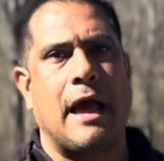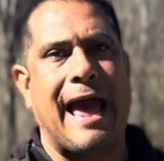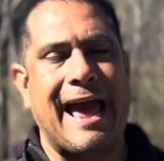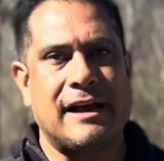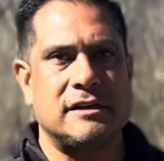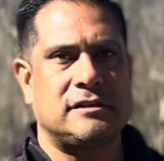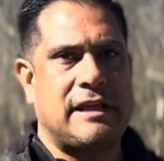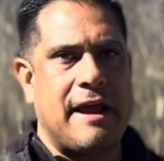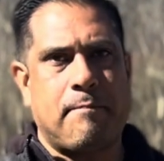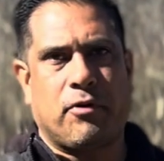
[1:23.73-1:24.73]
As
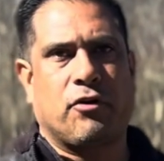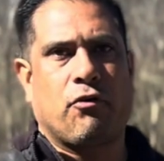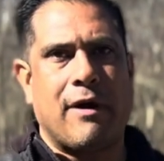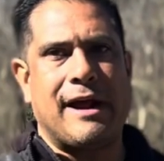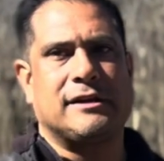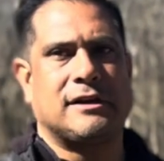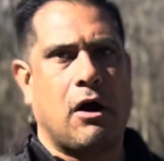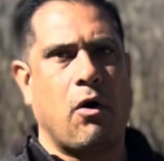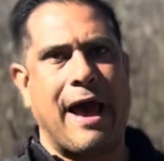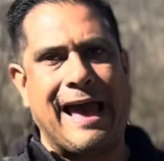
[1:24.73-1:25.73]
they progress,
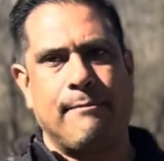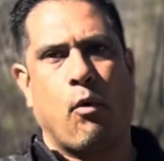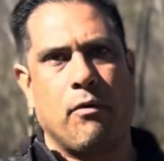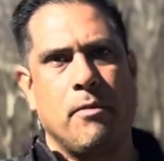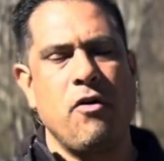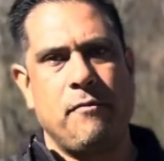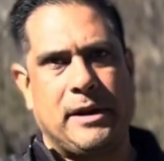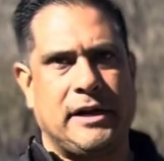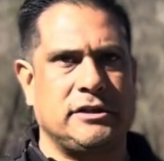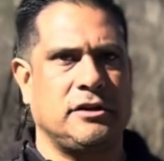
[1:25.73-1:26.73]
I'll add more
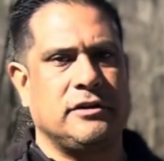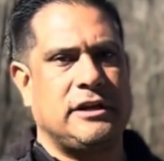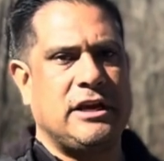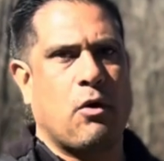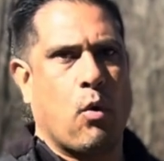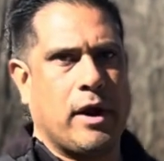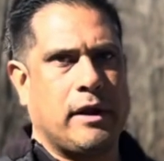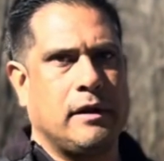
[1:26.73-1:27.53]
movement into the decoy.